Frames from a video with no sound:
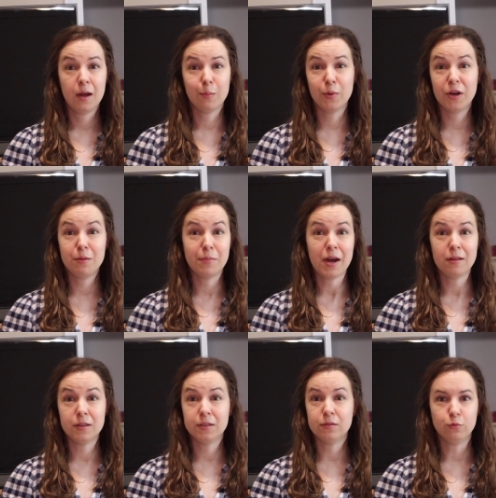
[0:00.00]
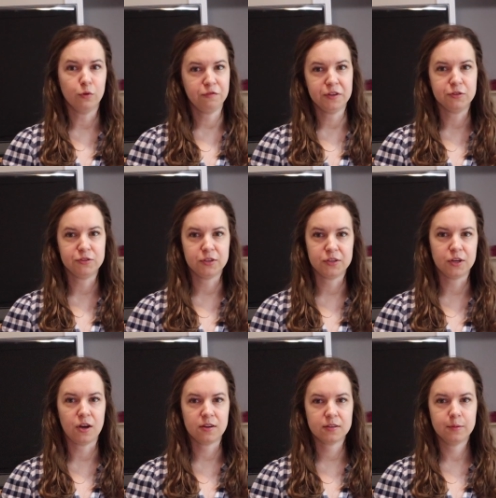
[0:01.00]
but Mallon refused to
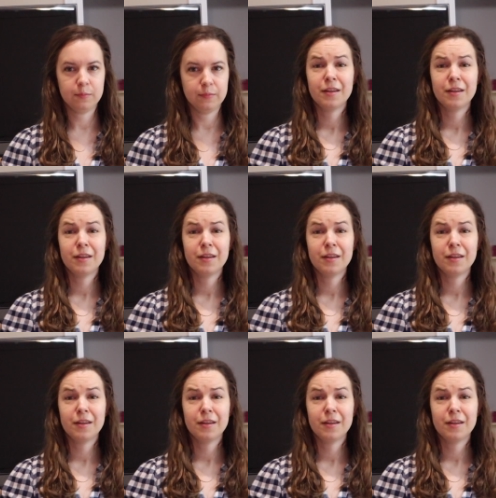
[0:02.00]
talk.